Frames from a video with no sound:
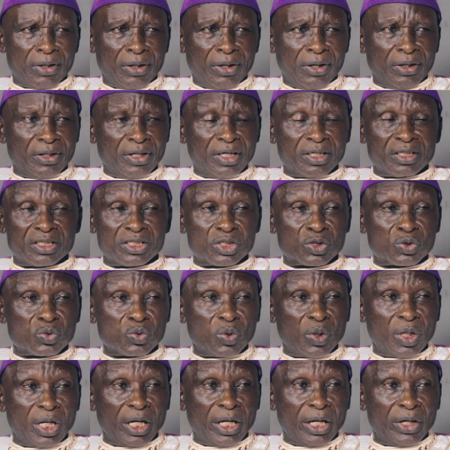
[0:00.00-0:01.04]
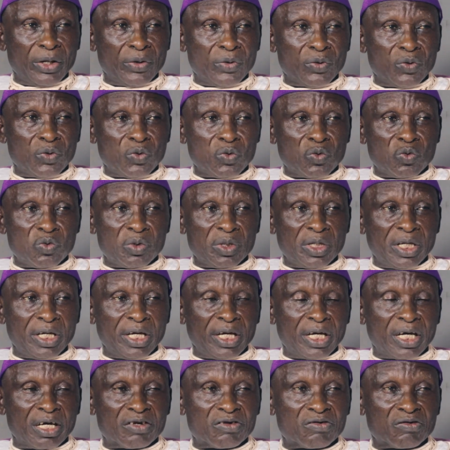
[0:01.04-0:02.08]
And that is why we
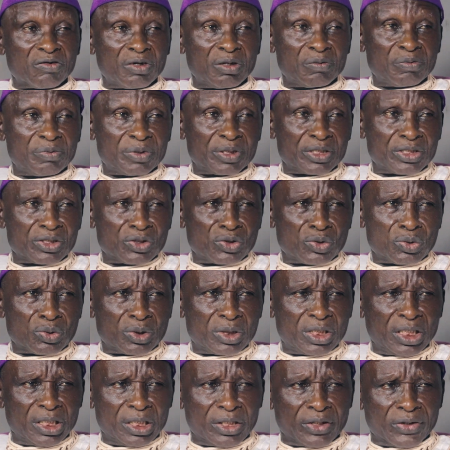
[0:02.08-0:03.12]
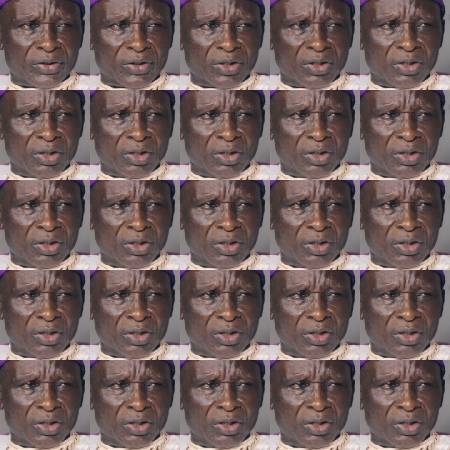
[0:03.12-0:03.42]
are suffering today.